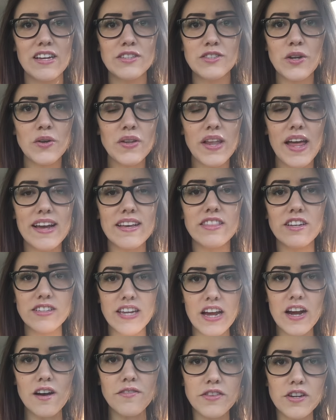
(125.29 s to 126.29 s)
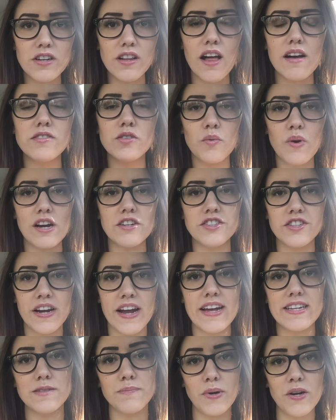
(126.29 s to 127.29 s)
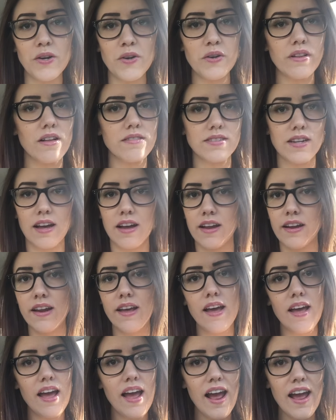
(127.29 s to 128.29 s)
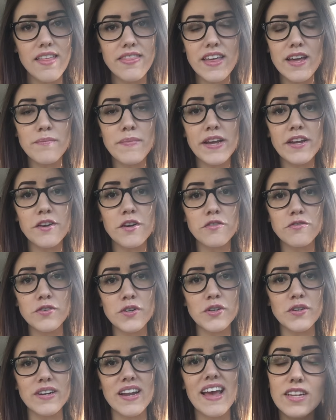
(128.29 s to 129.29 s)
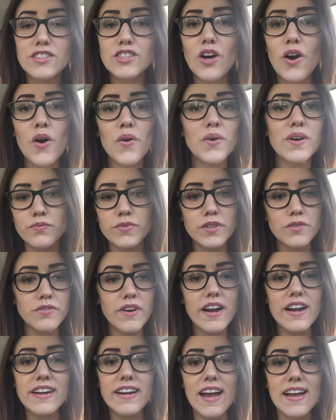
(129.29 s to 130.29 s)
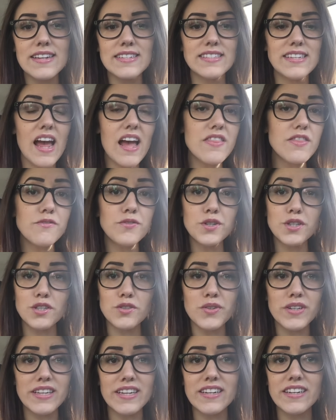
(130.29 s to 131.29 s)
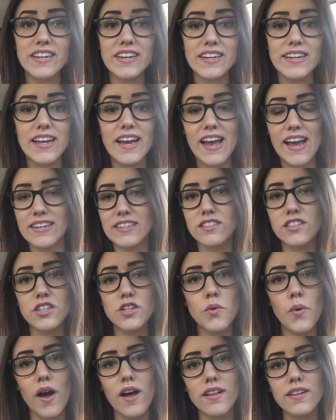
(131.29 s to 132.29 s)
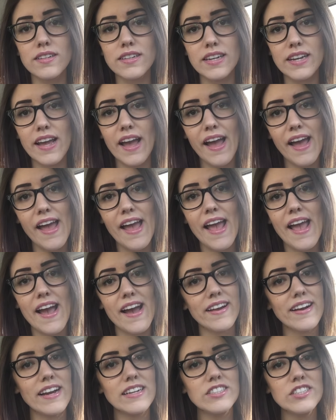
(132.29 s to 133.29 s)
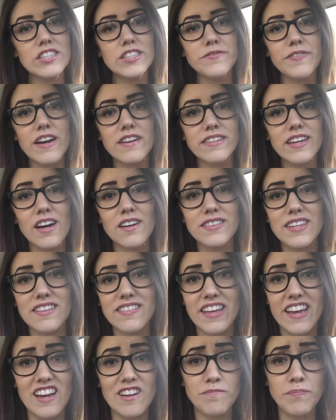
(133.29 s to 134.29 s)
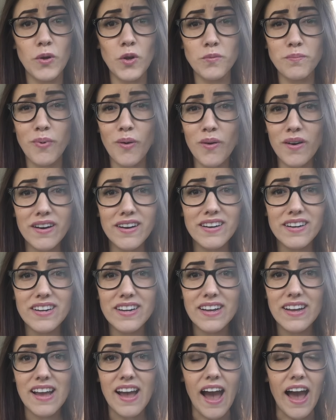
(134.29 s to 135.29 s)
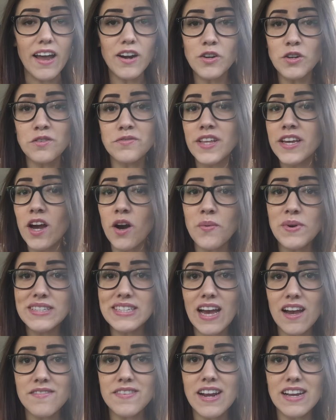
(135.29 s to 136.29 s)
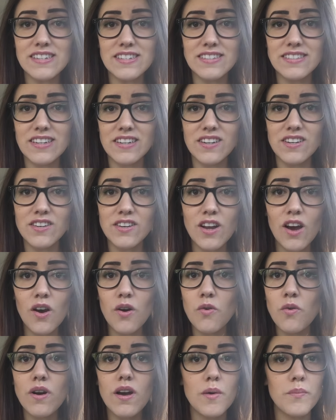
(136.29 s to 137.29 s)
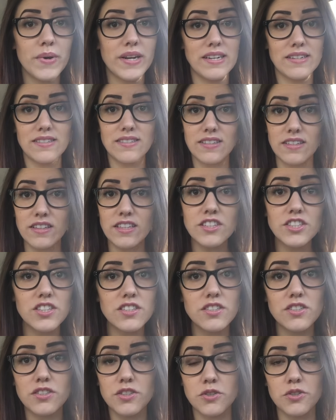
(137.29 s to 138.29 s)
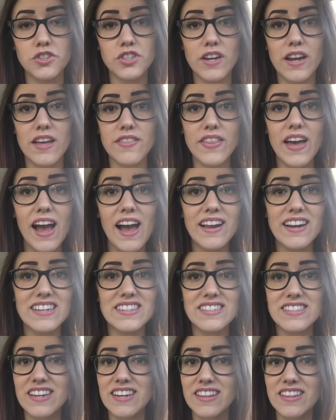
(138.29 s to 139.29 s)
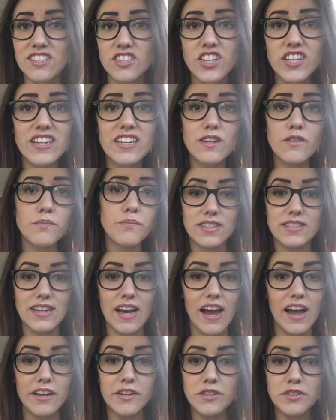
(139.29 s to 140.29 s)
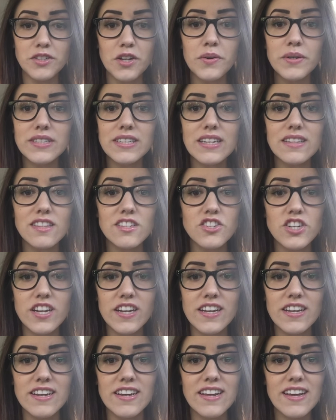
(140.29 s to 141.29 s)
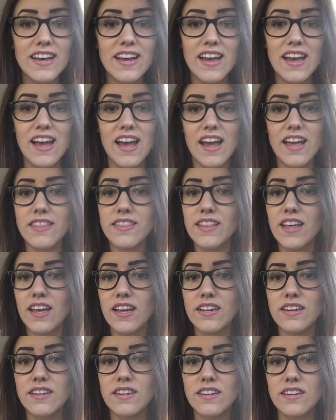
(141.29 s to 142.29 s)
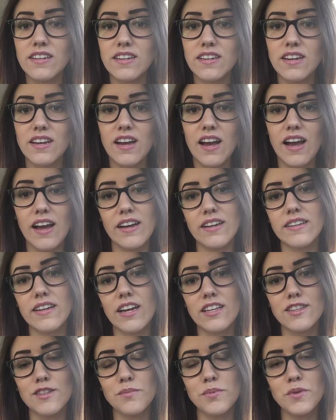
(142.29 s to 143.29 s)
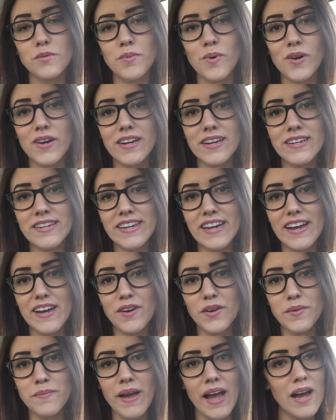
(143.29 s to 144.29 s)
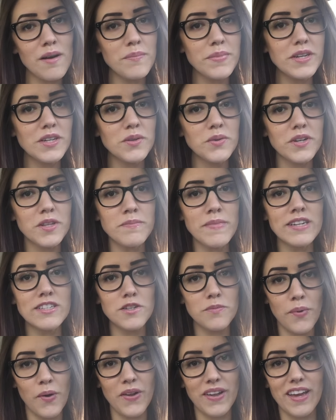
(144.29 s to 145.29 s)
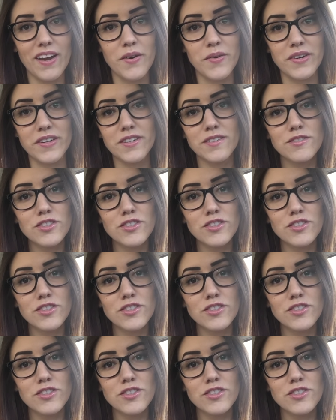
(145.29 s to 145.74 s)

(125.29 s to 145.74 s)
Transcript: So like, they'll take off their gloves, wash their hands, put new gloves on, and then make your food. So they're very nice, and the food is really good, and it's good quality. And I just found out that they have pulled pork. I don't know if they always have, and I just didn't know, but it's delicious. You should get that instead of the chicken, because I used to always get the chicken, and then I got the pulled pork, and now I'm happier with my Chipotle order.